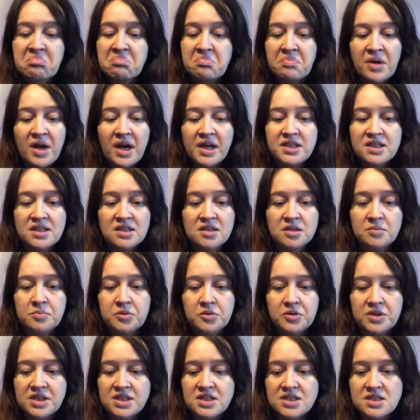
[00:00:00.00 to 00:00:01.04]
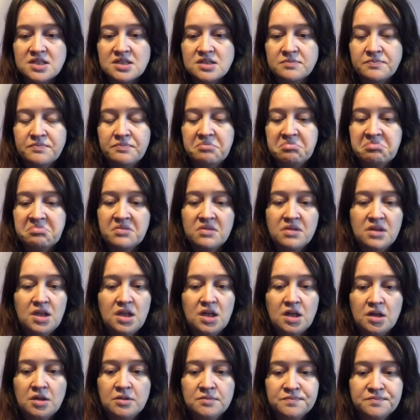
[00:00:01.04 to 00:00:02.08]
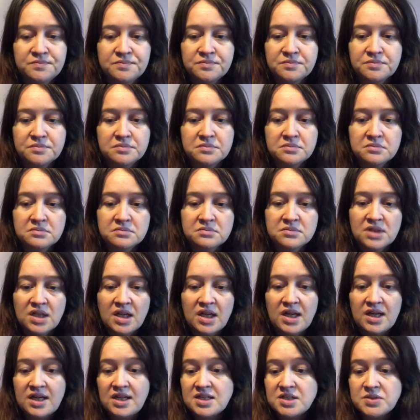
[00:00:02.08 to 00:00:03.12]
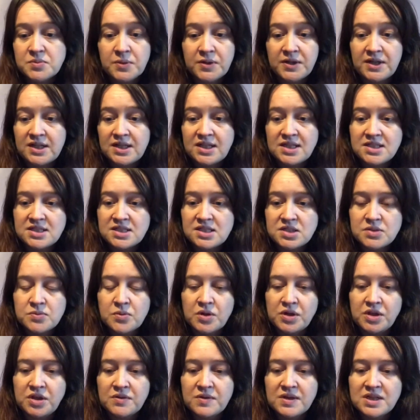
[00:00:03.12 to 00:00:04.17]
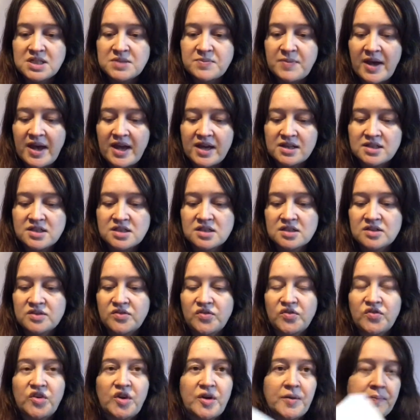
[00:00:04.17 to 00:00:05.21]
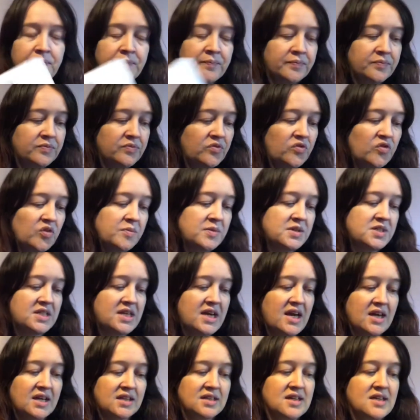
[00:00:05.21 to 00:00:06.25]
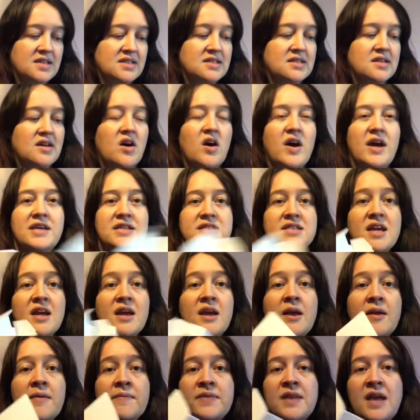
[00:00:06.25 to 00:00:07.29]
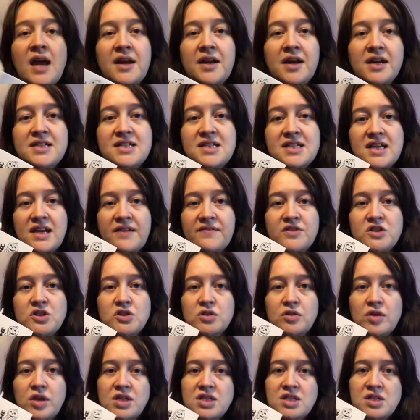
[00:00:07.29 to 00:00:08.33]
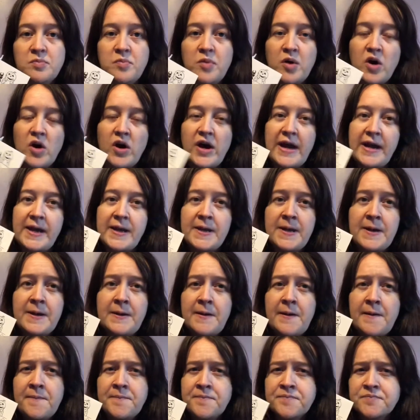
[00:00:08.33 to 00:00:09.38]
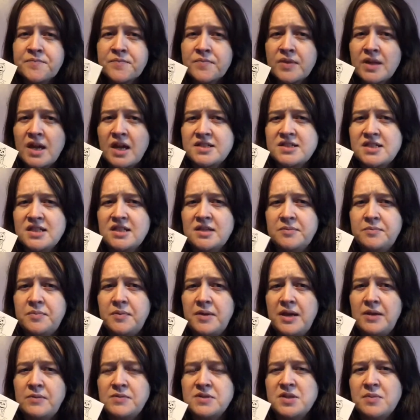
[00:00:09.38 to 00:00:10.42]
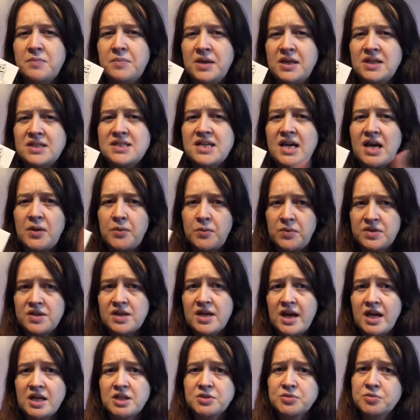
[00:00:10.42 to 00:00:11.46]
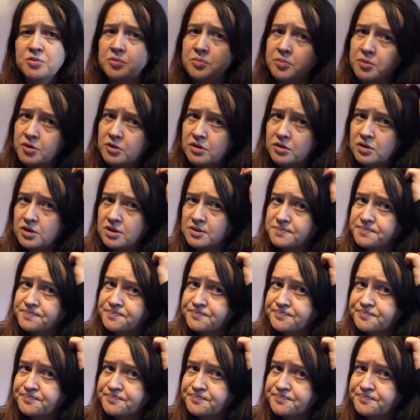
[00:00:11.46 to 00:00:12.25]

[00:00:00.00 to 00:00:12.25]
But I think the book is, you know, it is what it is. It's what you expect from a deck that size. And I did have the choice to buy, I think it was a bigger deck with an actual book,